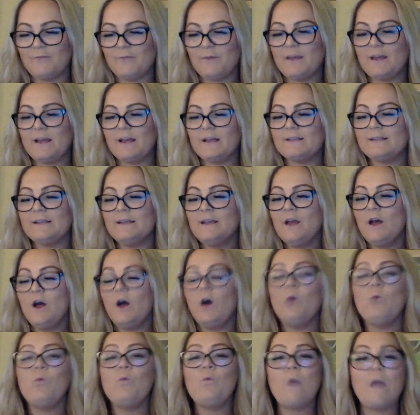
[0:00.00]
because
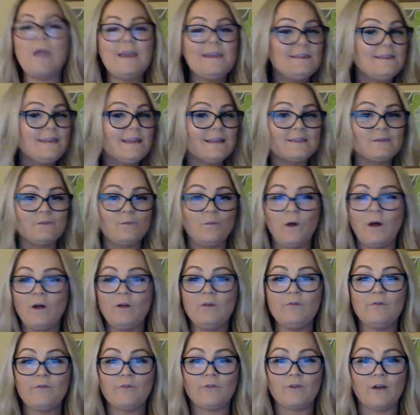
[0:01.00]
a weight that's
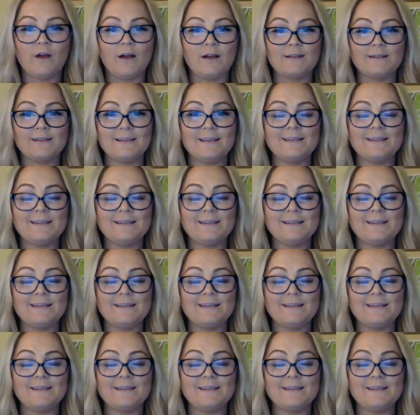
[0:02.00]
well for us